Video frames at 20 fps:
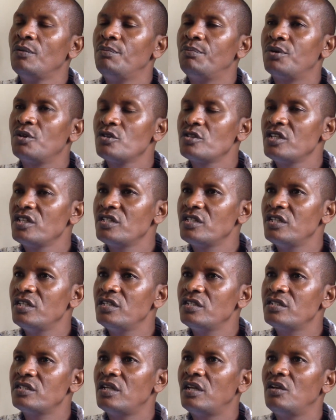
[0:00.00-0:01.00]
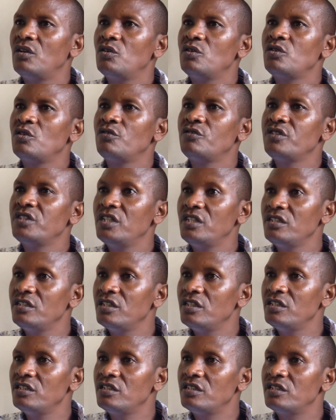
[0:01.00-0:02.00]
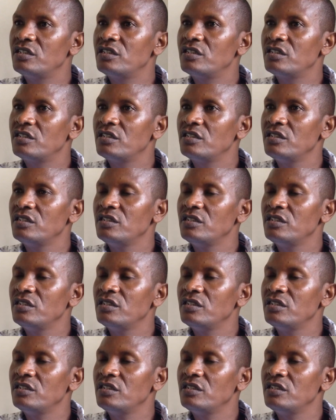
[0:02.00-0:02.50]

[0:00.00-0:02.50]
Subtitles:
processes, a lot of changes.